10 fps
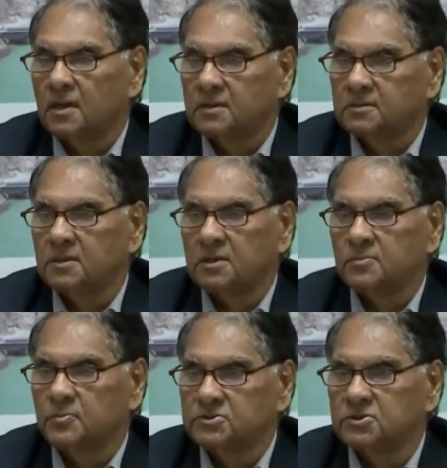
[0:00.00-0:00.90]
at the
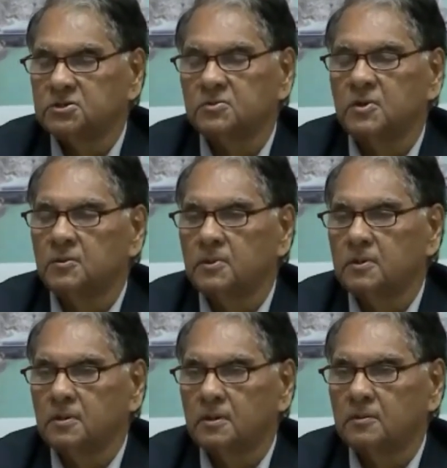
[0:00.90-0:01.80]
administrative
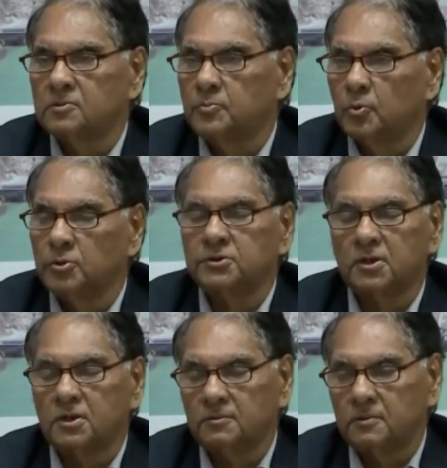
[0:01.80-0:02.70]
level or the
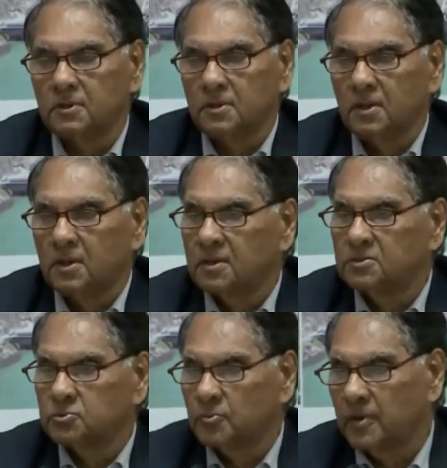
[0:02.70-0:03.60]
political level,
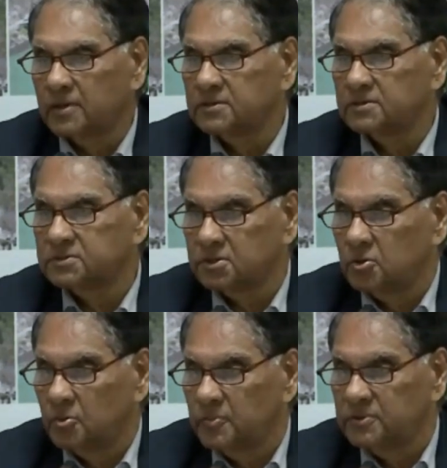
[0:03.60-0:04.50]
insofar as the state
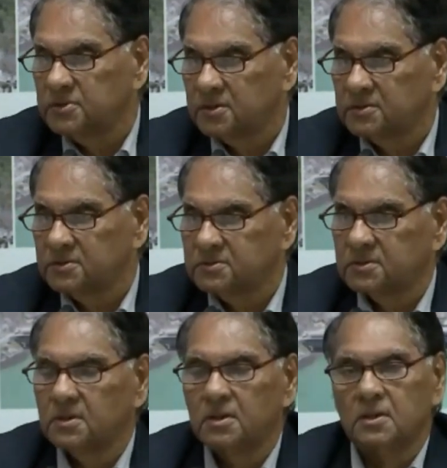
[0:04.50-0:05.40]
governments are
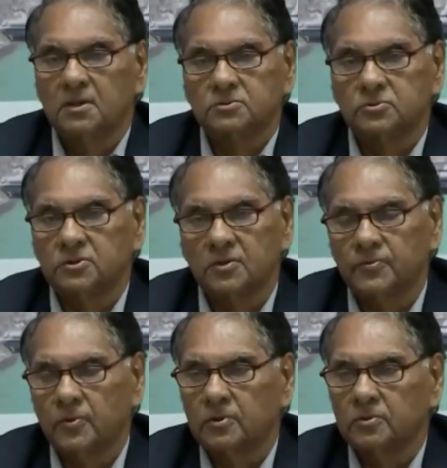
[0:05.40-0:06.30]
concerned. So
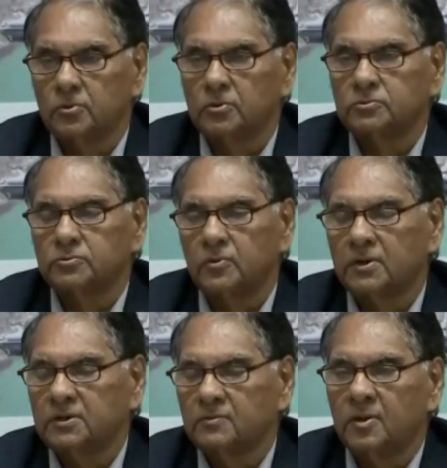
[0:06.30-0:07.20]
therefore, those who
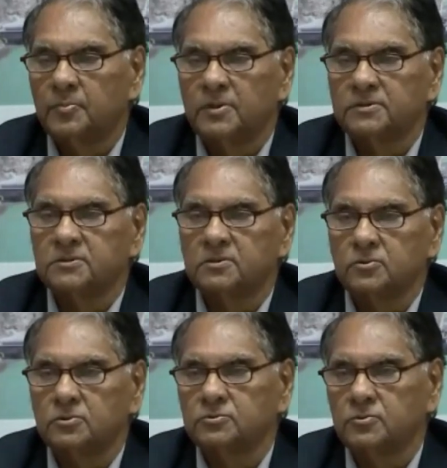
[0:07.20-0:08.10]
are developers
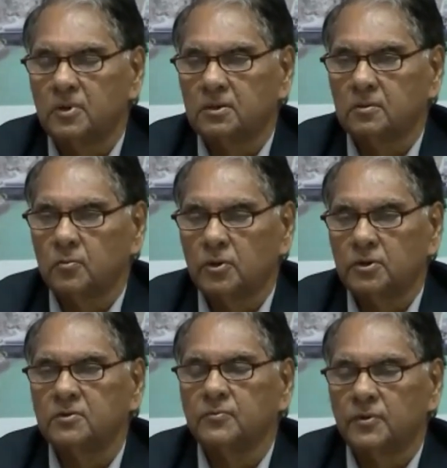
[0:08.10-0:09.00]
and those who are
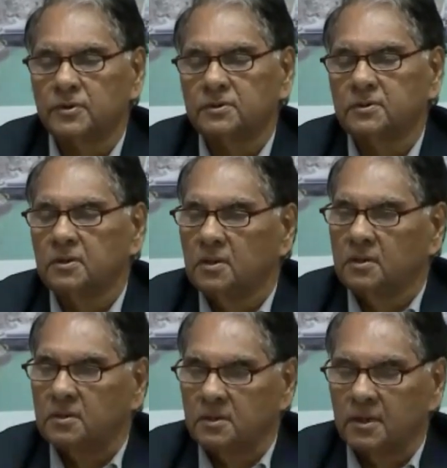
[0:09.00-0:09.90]
working for it,
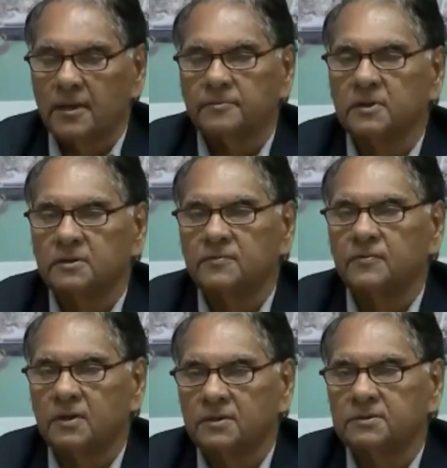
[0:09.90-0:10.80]
they have the
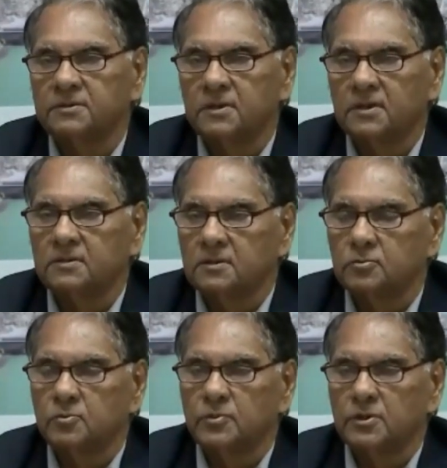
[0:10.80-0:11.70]
difficulty, and there would